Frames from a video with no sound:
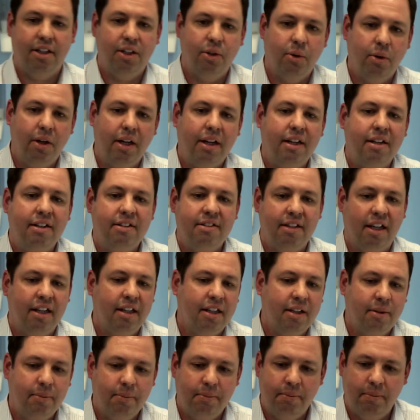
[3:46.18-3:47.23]
I can tell
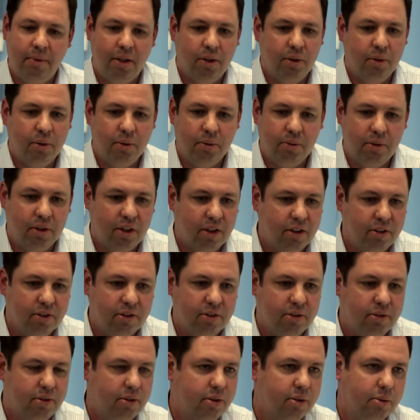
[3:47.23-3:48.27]
him, the
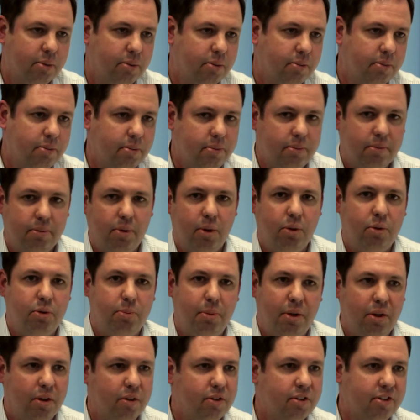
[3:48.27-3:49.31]
girls, who's
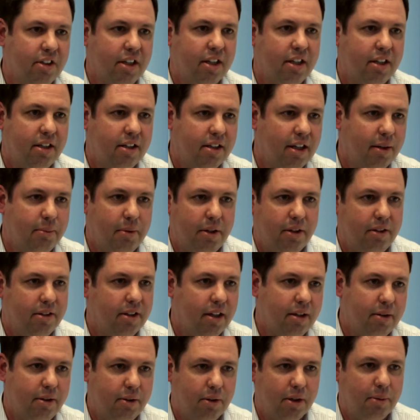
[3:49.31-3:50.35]
been off sick, how many
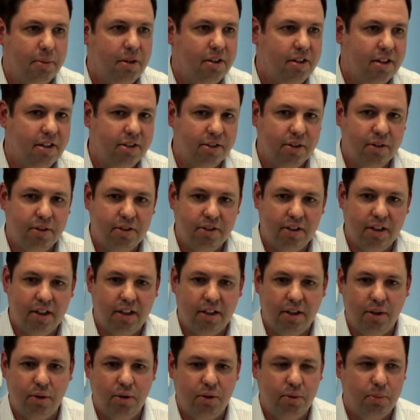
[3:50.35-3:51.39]
days off
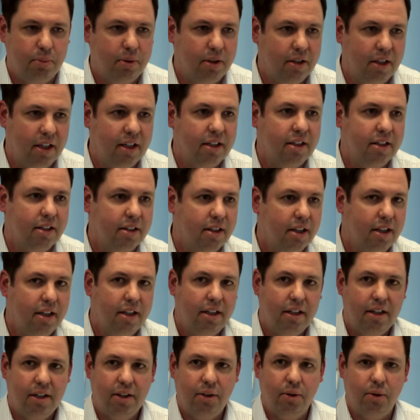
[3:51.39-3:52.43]
sick, who's been ill,
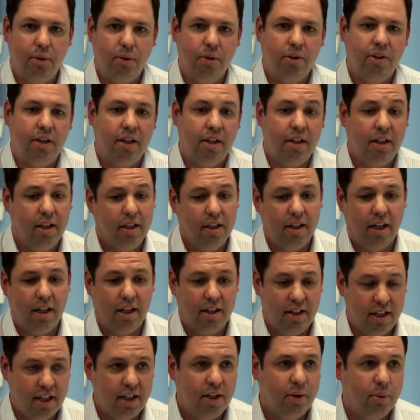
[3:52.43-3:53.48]

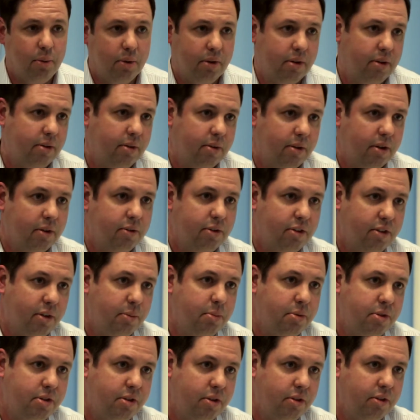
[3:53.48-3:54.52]
and he will obviously
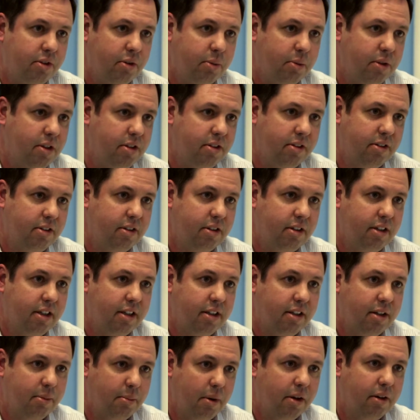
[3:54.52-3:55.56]
produce the wages at the end
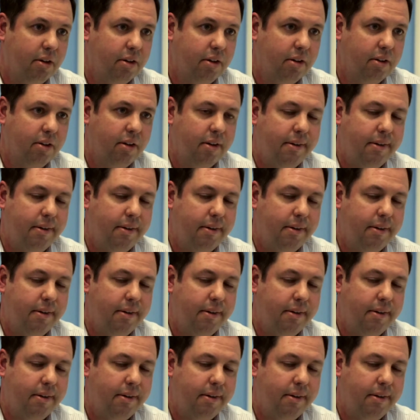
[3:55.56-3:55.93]
of the month.